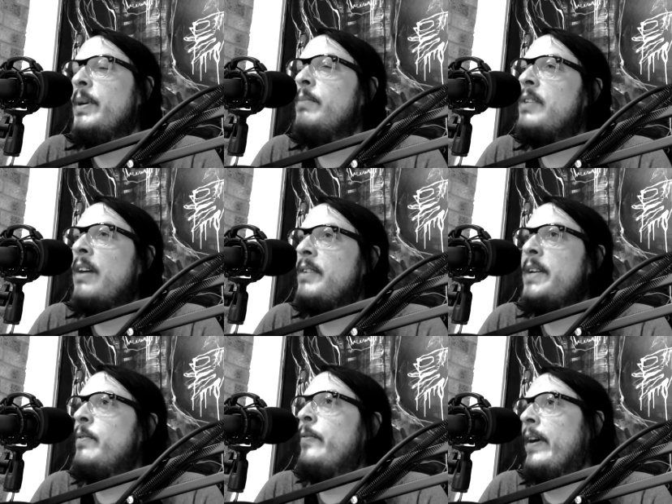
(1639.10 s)
People don't
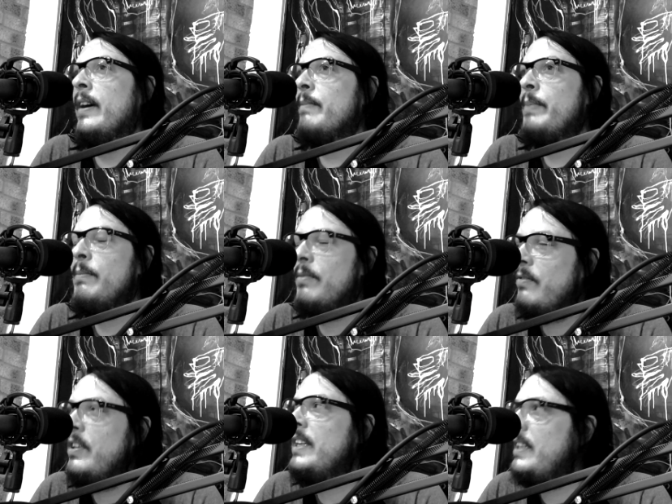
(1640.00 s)
give a fuck. People
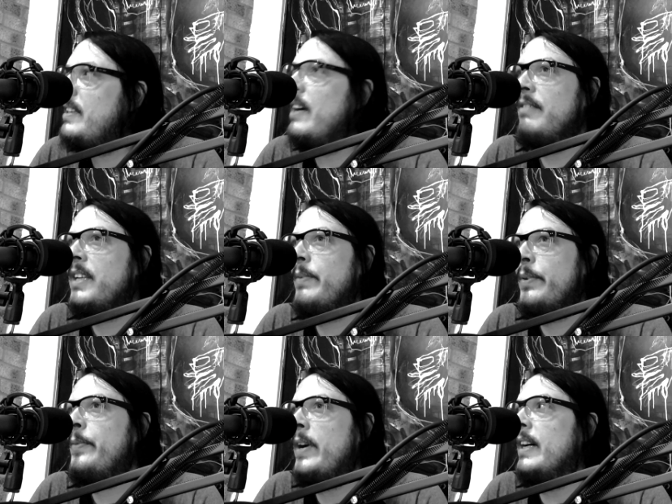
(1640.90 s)
really don't give a fuck.